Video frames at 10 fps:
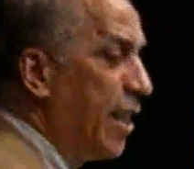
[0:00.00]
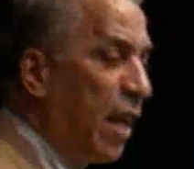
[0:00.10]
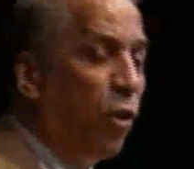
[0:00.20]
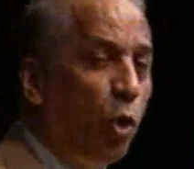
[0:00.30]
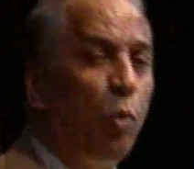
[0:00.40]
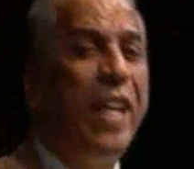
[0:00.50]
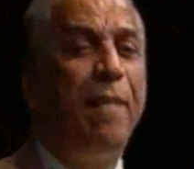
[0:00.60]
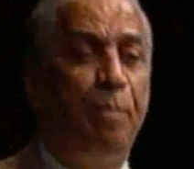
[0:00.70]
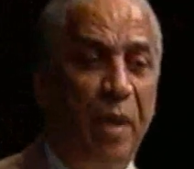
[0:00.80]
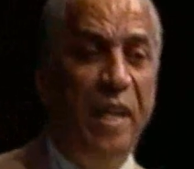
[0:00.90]
is a
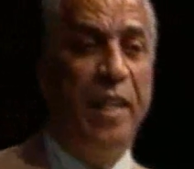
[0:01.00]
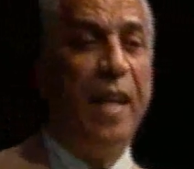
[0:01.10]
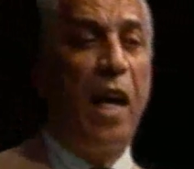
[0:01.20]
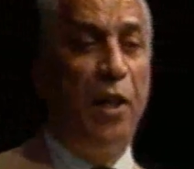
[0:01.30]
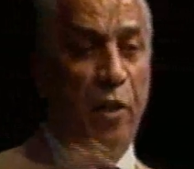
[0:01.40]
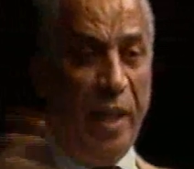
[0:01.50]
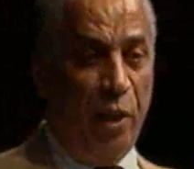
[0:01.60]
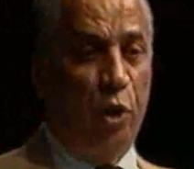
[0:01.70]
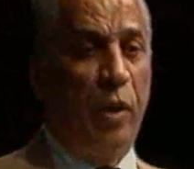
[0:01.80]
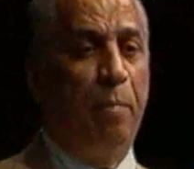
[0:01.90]
$3 billion a year
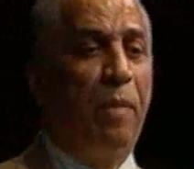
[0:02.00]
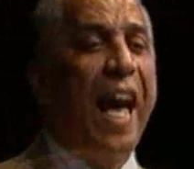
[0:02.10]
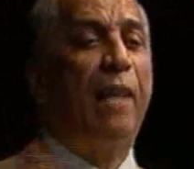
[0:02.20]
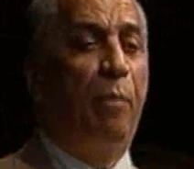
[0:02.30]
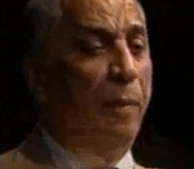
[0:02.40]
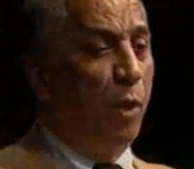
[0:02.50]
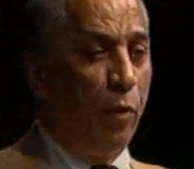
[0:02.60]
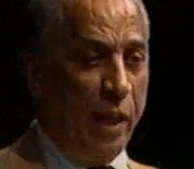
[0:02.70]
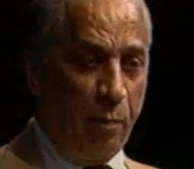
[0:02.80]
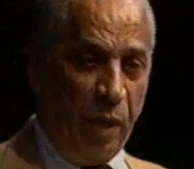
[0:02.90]
industry, and black people
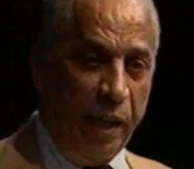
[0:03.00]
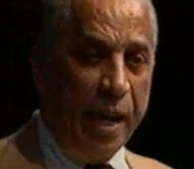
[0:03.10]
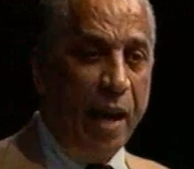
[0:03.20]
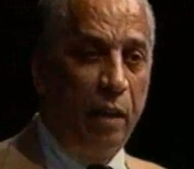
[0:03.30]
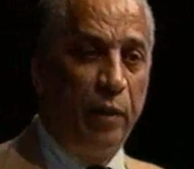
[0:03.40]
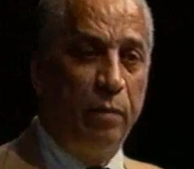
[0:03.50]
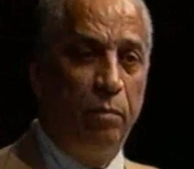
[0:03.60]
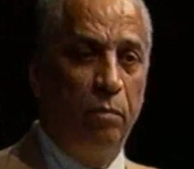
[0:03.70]
don't get a penny out of it.